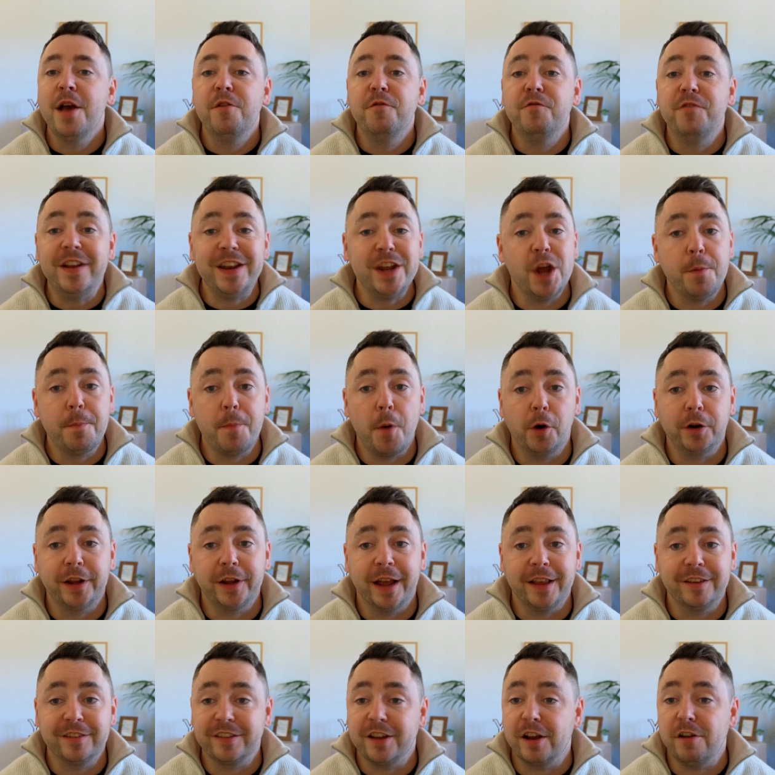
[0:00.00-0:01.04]
Video
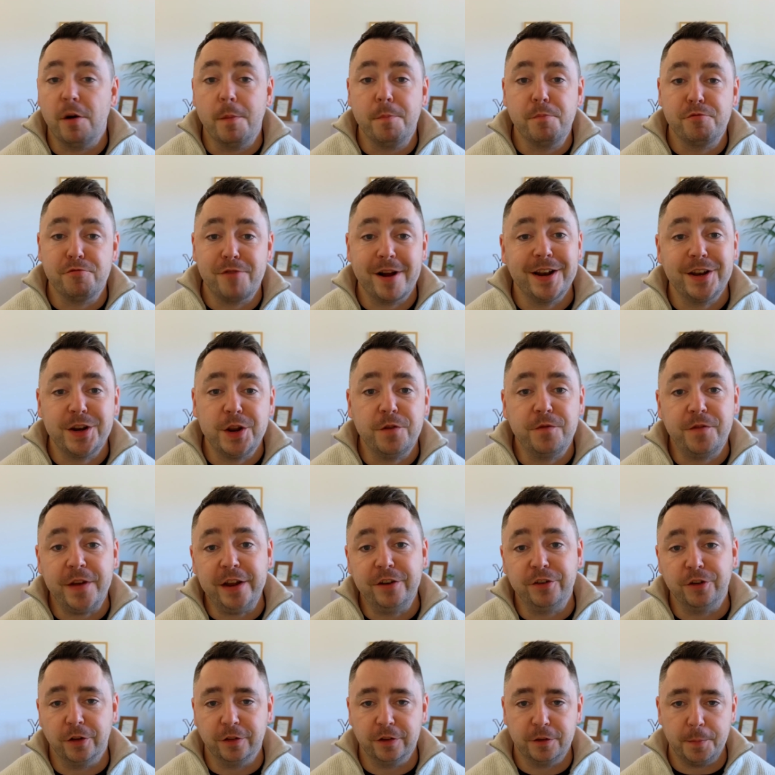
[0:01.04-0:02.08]
podcasts are a brand new
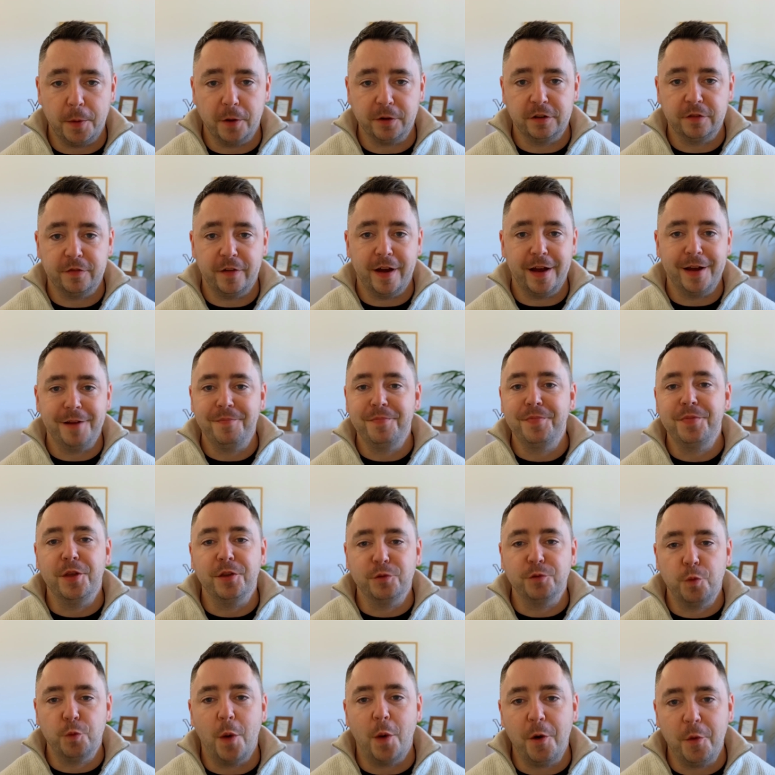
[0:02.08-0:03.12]
feature on Spotify
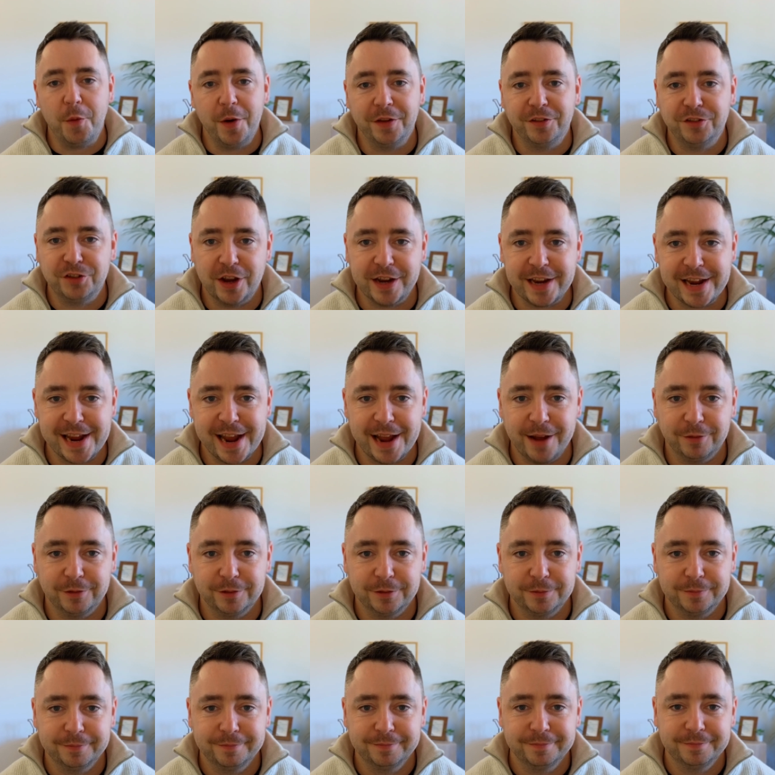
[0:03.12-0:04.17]
that's well worth checking
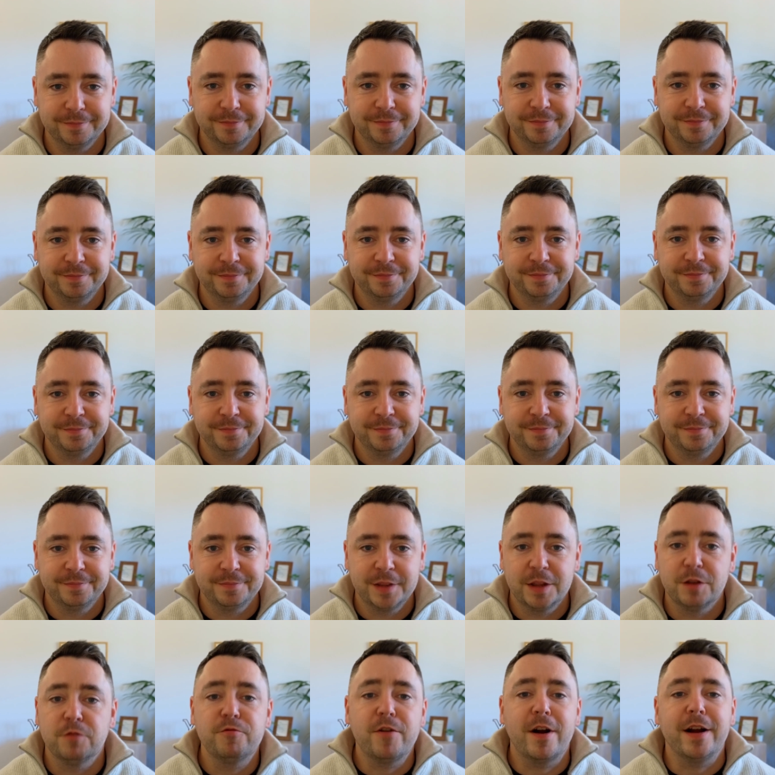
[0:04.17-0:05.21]
out.
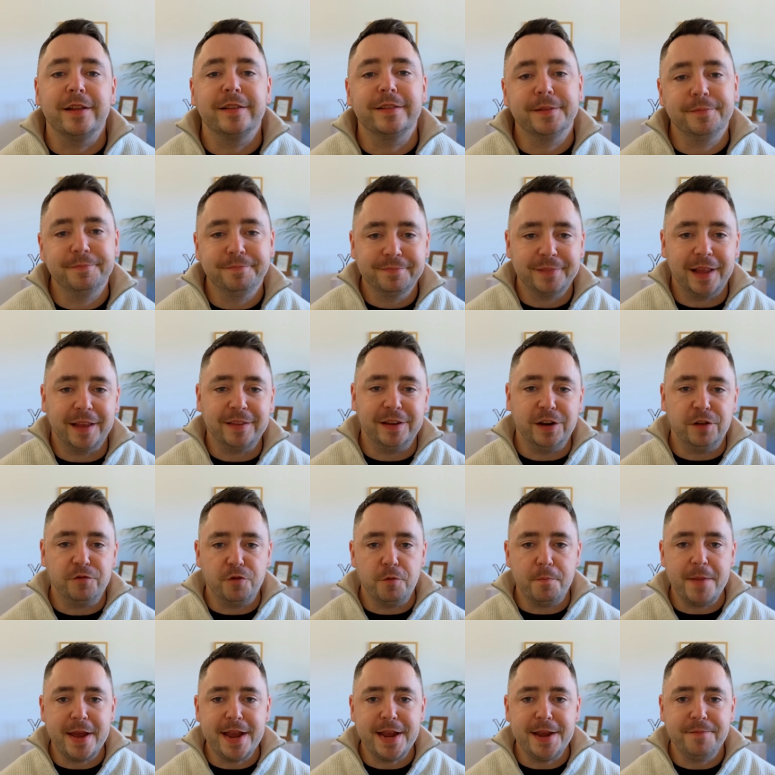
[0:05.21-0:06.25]
Right, that's enough
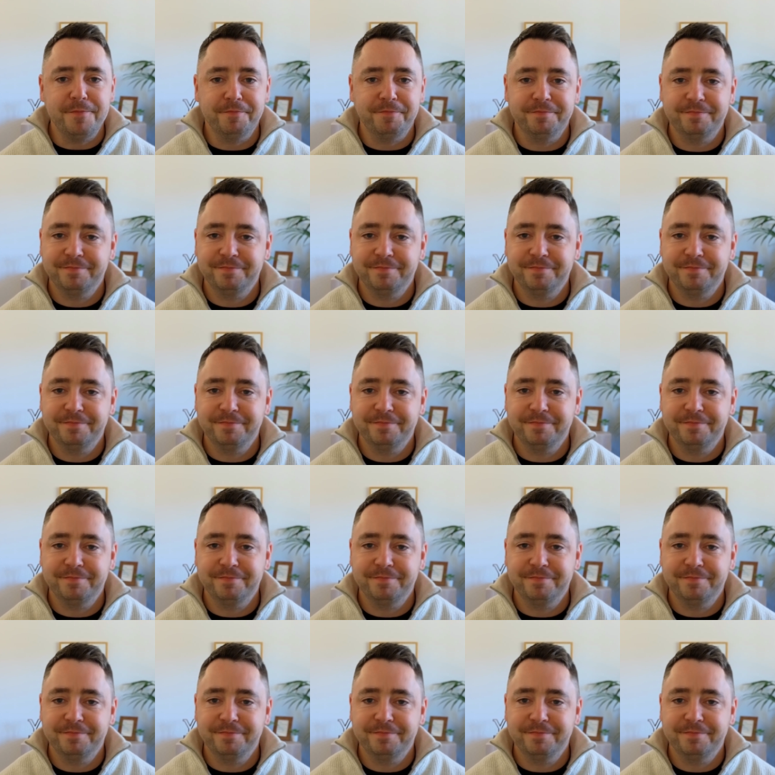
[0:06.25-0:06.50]
from me.